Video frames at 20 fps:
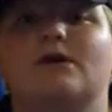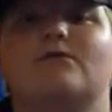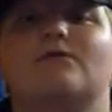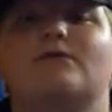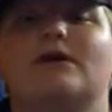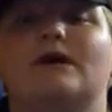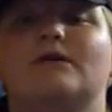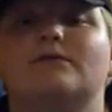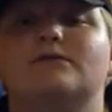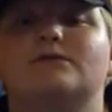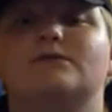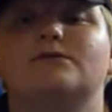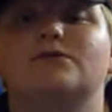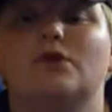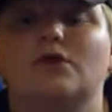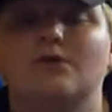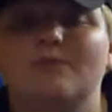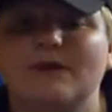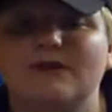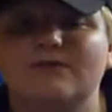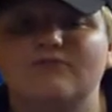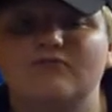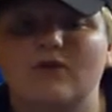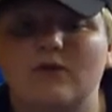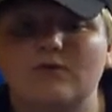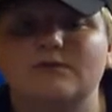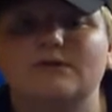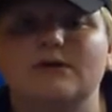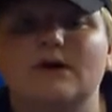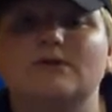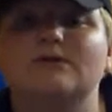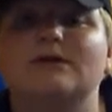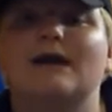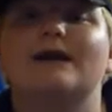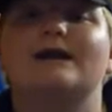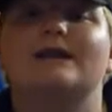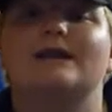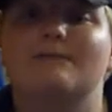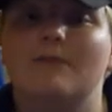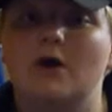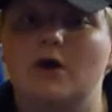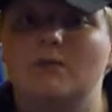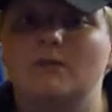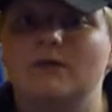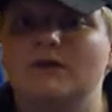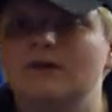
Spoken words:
around, not the best road to go down at the moment.